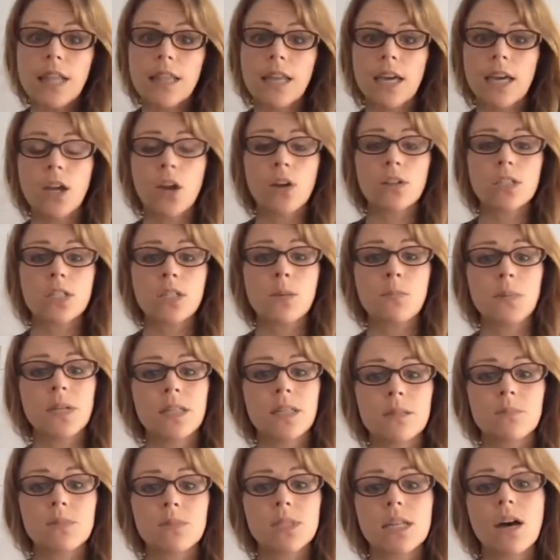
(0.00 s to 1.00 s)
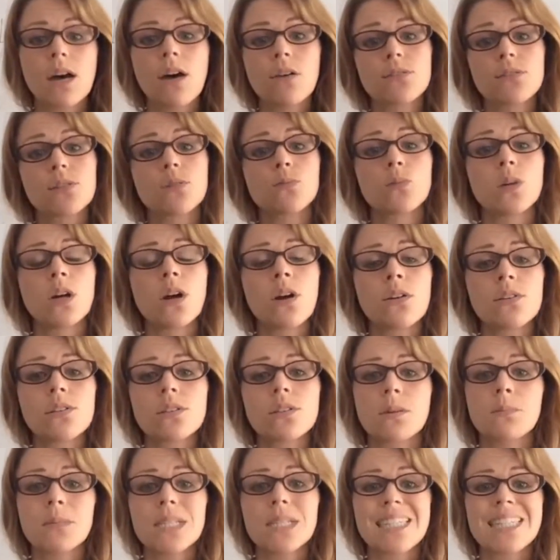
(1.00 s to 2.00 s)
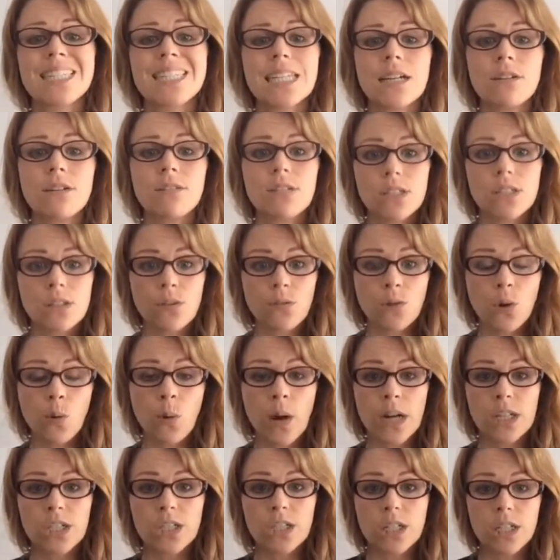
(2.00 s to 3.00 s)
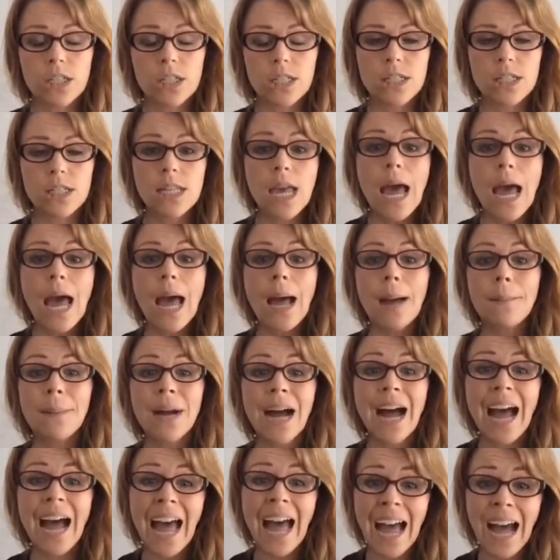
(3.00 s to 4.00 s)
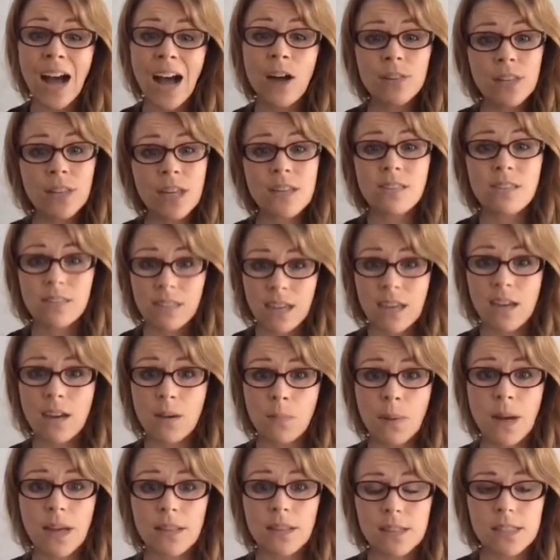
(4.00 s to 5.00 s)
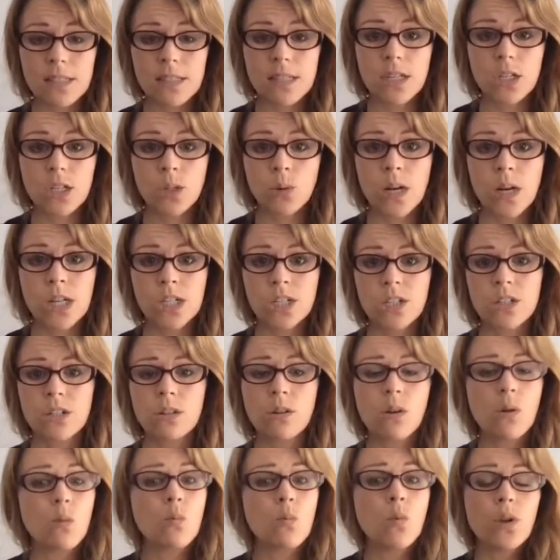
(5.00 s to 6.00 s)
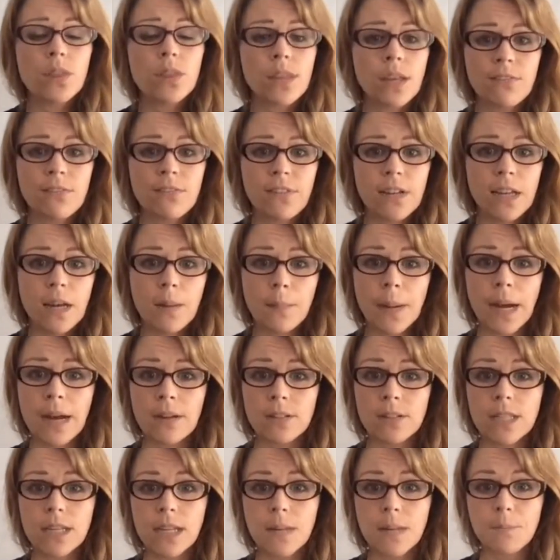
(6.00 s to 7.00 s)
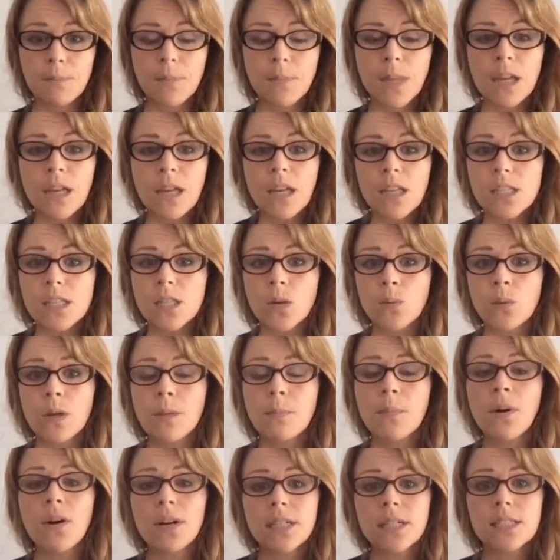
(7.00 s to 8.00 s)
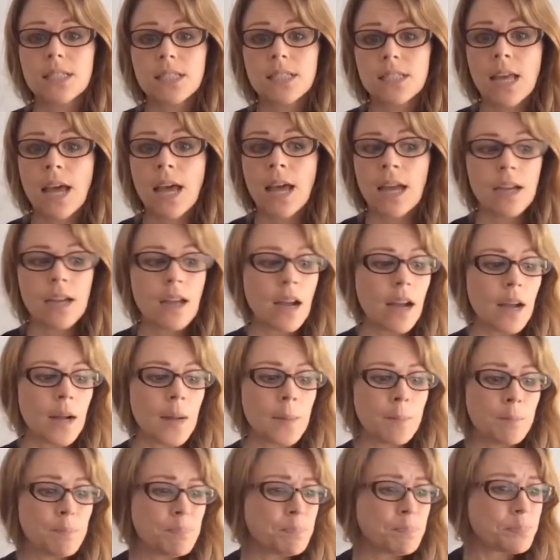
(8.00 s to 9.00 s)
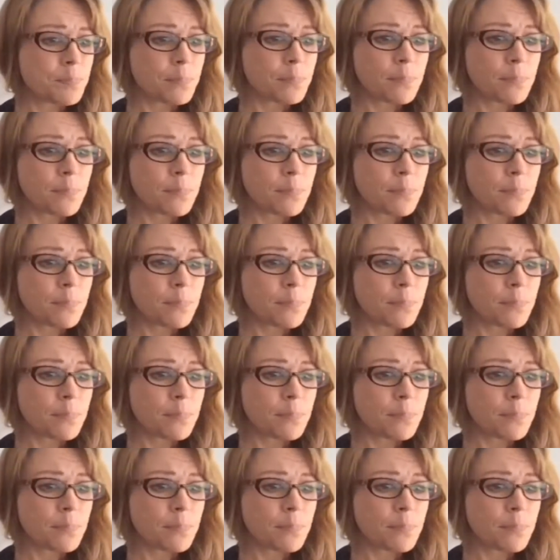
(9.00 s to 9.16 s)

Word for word: they're going to be themselves, and we ask them a series of questions about how they think about the situation and what they feel about it. So we might say, um,